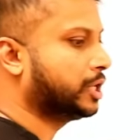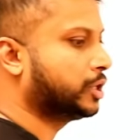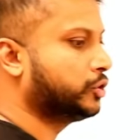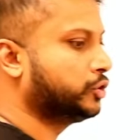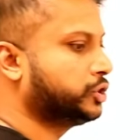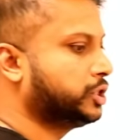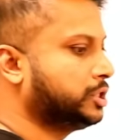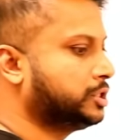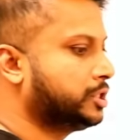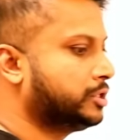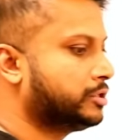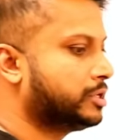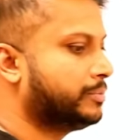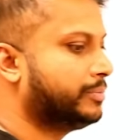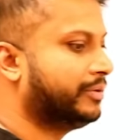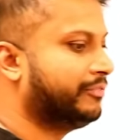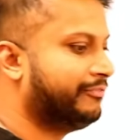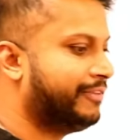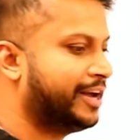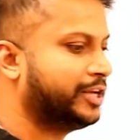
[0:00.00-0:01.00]
got Cushing
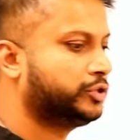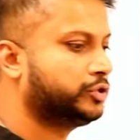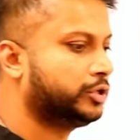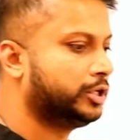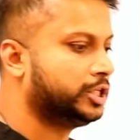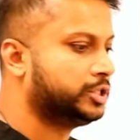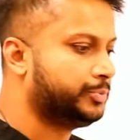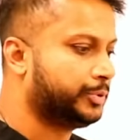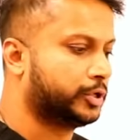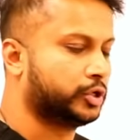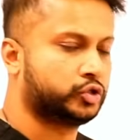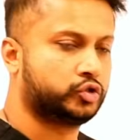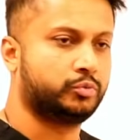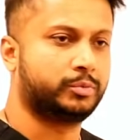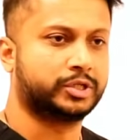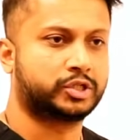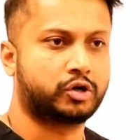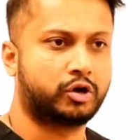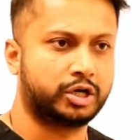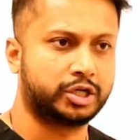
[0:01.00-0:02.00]
syndrome eventually is because too
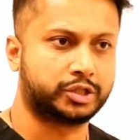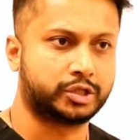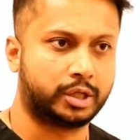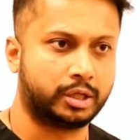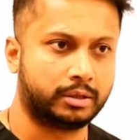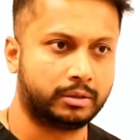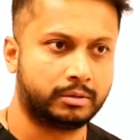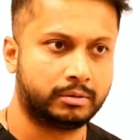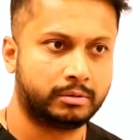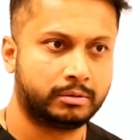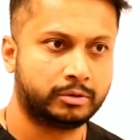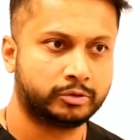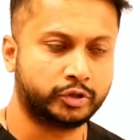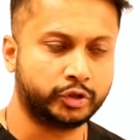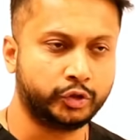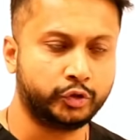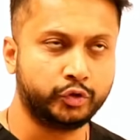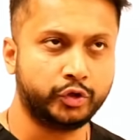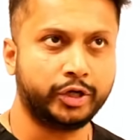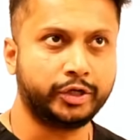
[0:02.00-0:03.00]
much cortisol.
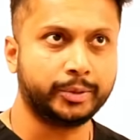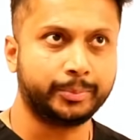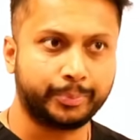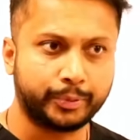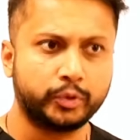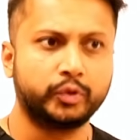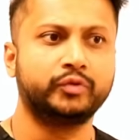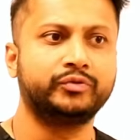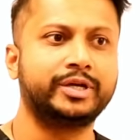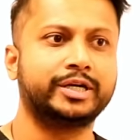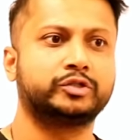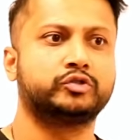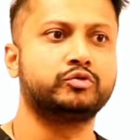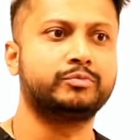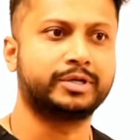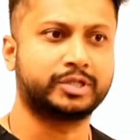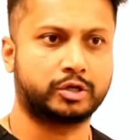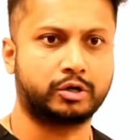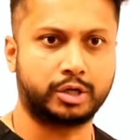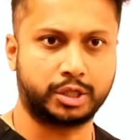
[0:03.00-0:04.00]
So you need to prove there's too
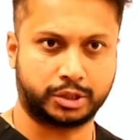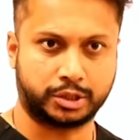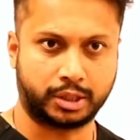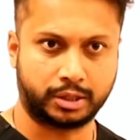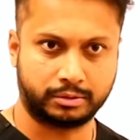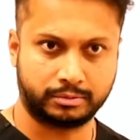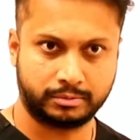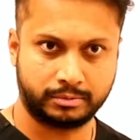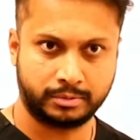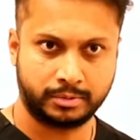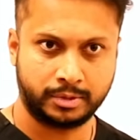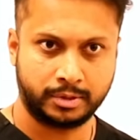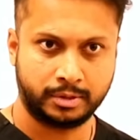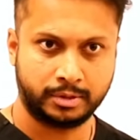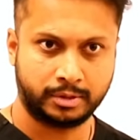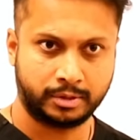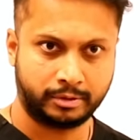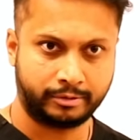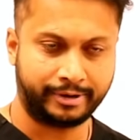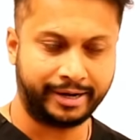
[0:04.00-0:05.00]
much cortisol,
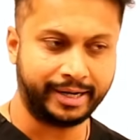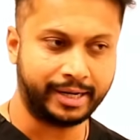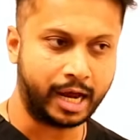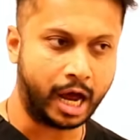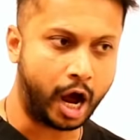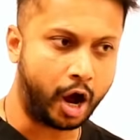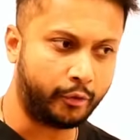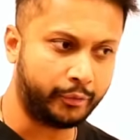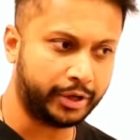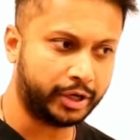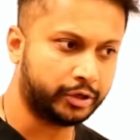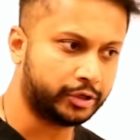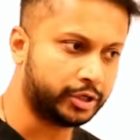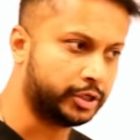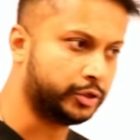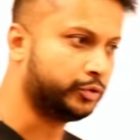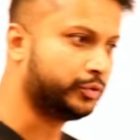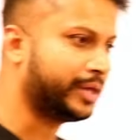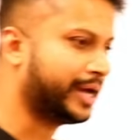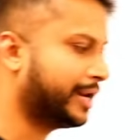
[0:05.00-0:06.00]
right? How are you going to do